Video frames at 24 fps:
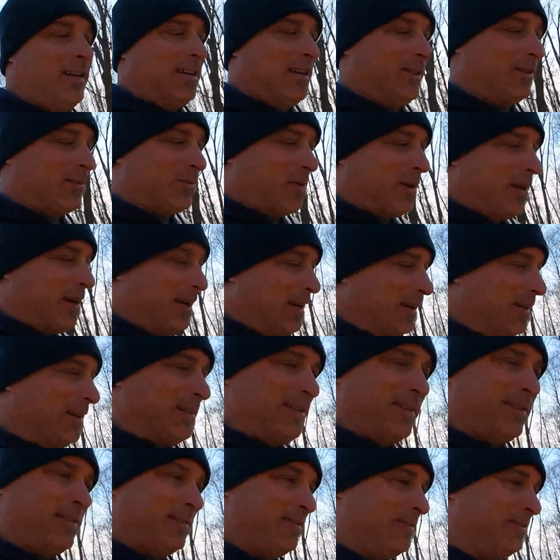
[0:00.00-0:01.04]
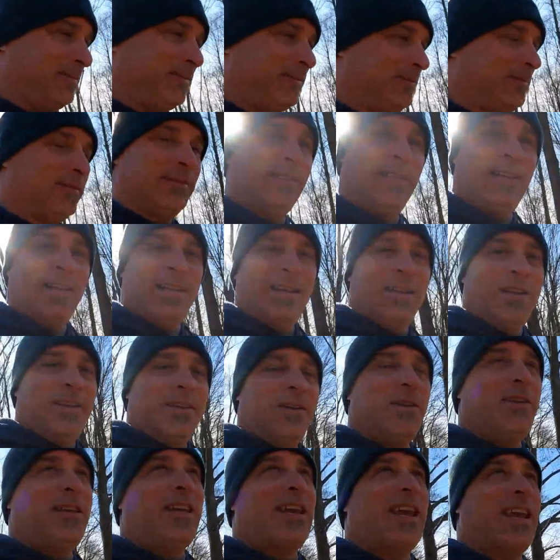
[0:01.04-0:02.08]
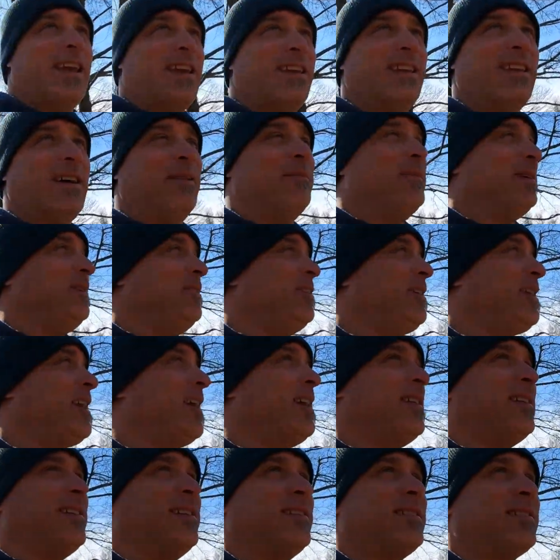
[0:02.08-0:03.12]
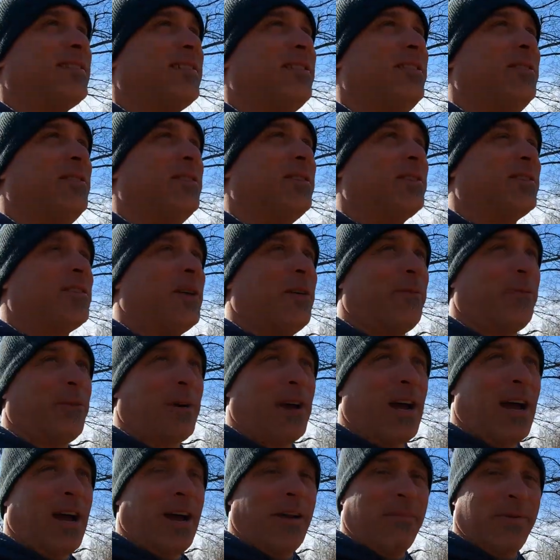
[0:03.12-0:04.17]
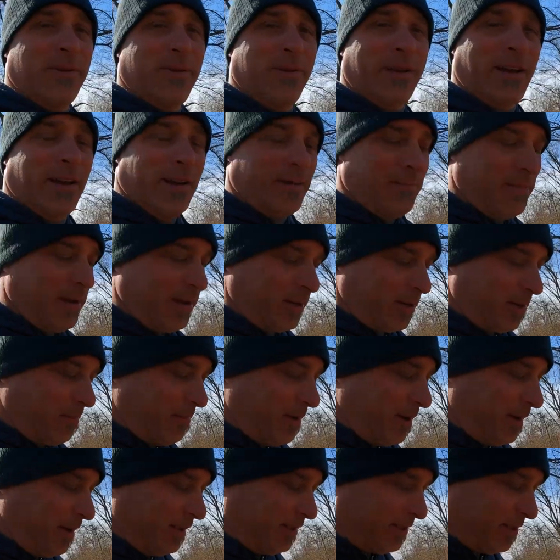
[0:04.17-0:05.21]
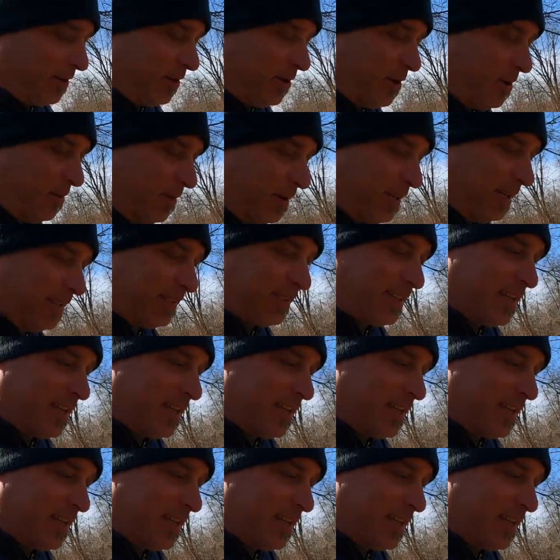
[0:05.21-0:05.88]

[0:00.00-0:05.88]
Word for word: That's why you can't i mean you can't just do this stuff for a hobby you got to make your money so you know what he